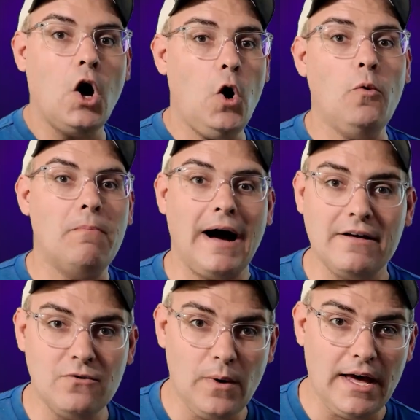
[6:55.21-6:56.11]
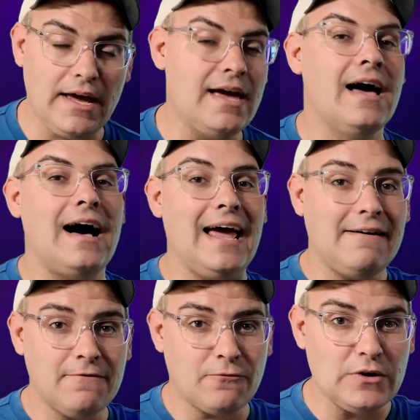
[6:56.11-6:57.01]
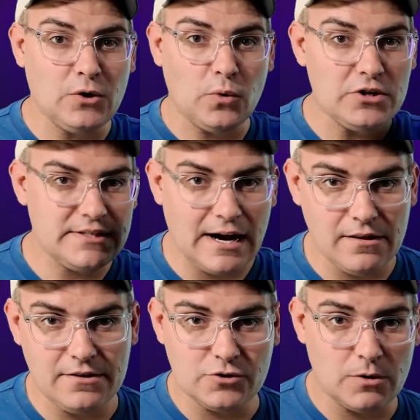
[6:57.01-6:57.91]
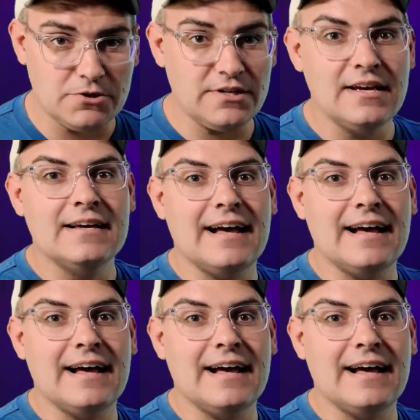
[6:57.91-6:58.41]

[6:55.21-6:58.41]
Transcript: oh, by the way, I have a free course down in the description